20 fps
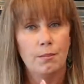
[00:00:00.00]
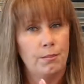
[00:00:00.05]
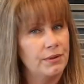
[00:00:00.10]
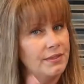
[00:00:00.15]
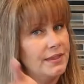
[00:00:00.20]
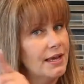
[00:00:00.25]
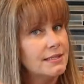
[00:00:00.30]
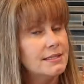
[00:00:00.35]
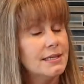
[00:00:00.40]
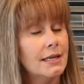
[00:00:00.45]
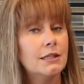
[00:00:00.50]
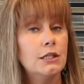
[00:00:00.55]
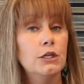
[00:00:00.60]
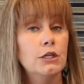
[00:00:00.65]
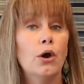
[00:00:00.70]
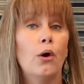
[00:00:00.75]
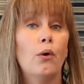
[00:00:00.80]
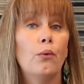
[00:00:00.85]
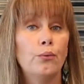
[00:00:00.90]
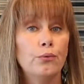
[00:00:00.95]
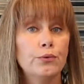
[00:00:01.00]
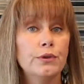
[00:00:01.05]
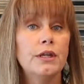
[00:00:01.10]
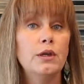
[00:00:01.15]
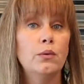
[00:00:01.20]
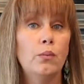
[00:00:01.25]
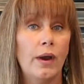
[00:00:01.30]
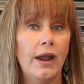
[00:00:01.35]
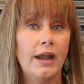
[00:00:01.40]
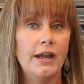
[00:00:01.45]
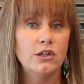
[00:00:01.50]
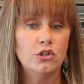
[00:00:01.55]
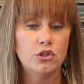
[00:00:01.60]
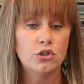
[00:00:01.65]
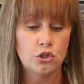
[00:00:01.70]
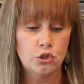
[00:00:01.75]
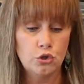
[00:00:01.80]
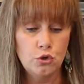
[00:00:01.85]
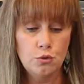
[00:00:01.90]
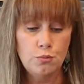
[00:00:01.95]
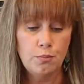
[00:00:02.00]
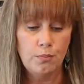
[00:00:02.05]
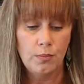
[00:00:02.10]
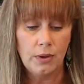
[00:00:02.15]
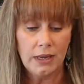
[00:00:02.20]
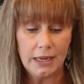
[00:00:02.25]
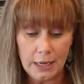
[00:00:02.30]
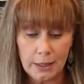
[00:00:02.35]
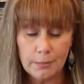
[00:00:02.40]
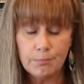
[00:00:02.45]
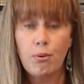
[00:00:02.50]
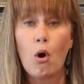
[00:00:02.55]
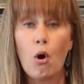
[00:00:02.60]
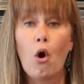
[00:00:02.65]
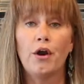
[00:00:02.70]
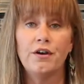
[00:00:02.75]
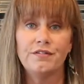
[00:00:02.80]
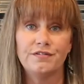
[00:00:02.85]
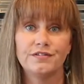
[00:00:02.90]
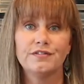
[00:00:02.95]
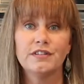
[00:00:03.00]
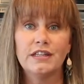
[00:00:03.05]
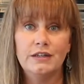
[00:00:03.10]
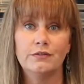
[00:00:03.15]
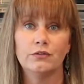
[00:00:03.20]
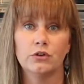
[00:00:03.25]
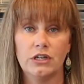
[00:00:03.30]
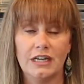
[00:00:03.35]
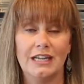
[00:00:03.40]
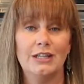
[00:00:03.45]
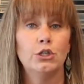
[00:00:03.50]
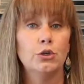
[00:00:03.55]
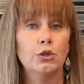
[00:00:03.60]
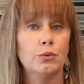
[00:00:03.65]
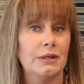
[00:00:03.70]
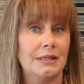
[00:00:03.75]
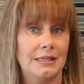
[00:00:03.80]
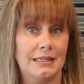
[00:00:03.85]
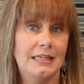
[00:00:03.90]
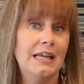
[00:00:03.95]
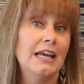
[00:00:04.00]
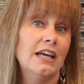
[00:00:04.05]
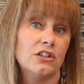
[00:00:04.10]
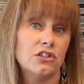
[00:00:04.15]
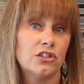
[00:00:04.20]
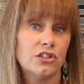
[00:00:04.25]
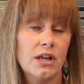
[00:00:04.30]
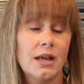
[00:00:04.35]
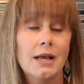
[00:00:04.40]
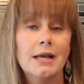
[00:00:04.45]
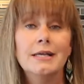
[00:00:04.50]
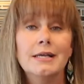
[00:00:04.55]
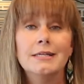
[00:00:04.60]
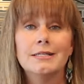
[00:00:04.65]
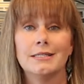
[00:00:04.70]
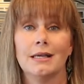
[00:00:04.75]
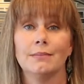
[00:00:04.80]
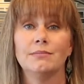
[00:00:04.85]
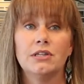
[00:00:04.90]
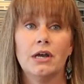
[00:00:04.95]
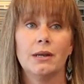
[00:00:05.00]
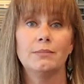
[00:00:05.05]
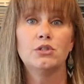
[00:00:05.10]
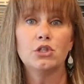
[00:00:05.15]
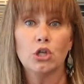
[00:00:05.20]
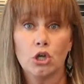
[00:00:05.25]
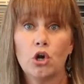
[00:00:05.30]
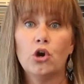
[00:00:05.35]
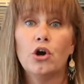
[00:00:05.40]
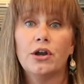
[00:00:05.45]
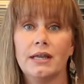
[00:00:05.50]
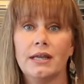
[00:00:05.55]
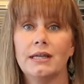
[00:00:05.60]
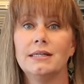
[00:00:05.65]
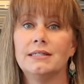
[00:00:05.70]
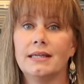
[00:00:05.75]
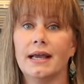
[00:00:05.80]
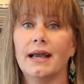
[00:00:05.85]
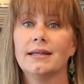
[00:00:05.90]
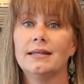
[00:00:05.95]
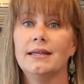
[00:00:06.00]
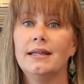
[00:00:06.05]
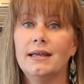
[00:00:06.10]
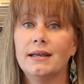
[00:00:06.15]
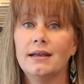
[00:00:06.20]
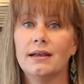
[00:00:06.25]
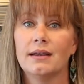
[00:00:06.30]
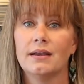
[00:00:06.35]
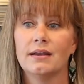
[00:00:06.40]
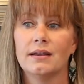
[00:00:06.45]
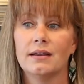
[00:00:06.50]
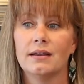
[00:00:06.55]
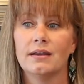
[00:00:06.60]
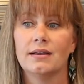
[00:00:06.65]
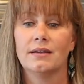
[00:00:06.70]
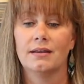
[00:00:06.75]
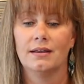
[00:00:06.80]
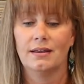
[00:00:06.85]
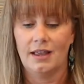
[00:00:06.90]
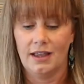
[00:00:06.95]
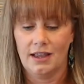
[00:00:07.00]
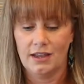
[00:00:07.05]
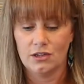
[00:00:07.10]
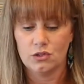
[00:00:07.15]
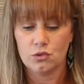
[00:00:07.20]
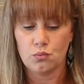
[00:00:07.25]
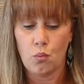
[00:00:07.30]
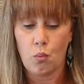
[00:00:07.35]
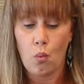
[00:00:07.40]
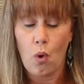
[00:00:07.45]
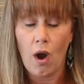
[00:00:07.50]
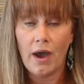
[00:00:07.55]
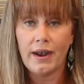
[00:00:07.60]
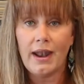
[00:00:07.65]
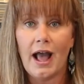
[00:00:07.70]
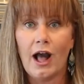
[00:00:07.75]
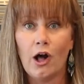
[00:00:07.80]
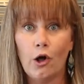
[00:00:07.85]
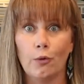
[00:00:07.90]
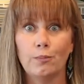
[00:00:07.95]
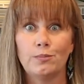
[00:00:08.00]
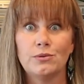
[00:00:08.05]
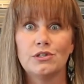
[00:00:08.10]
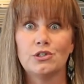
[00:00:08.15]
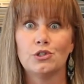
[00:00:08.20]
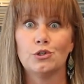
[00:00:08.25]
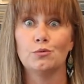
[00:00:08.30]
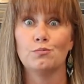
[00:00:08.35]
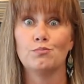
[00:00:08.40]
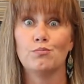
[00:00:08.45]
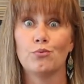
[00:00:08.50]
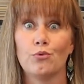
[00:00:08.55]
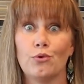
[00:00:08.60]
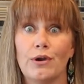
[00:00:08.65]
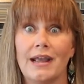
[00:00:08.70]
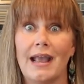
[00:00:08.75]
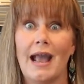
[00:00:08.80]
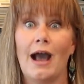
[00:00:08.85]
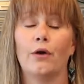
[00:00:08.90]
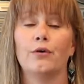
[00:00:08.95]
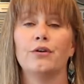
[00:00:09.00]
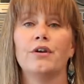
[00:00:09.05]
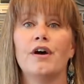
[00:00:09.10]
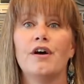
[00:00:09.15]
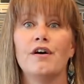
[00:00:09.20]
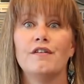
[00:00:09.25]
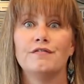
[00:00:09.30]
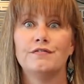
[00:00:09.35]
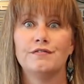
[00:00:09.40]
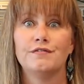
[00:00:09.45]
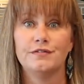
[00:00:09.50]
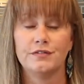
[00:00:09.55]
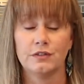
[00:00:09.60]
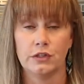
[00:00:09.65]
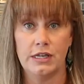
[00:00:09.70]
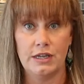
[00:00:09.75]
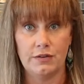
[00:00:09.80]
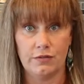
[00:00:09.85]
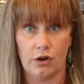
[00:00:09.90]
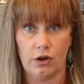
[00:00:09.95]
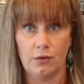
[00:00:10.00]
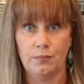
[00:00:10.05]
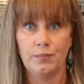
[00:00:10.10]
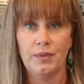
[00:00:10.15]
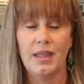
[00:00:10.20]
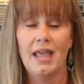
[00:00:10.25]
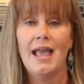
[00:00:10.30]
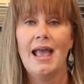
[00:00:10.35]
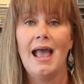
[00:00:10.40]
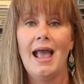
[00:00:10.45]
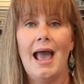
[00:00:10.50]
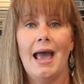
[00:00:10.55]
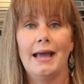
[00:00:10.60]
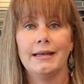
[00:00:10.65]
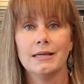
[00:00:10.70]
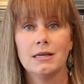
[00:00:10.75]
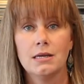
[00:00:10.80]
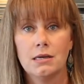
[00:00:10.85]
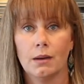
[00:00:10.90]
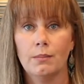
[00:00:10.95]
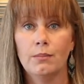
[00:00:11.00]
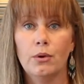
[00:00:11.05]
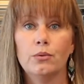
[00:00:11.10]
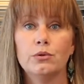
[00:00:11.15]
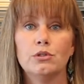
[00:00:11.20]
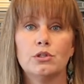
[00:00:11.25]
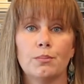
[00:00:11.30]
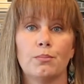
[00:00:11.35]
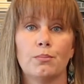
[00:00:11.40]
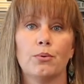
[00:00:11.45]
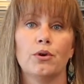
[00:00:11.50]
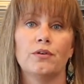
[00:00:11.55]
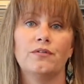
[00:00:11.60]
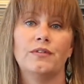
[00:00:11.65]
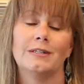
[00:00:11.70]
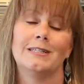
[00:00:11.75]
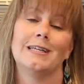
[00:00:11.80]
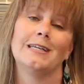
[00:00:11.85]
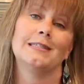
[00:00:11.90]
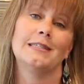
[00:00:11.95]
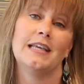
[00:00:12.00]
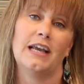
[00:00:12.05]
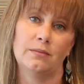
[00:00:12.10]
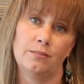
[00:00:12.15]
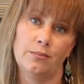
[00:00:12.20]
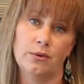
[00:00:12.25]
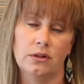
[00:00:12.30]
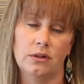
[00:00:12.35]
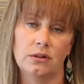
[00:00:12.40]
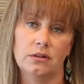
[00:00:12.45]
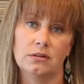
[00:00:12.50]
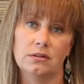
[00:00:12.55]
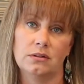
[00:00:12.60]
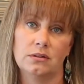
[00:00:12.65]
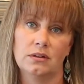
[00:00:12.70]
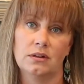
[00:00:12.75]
But that's not the only way to impart flavor into a dish. Sometimes the cooking technique is what helps to bring out flavor. And gumbo is the perfect example.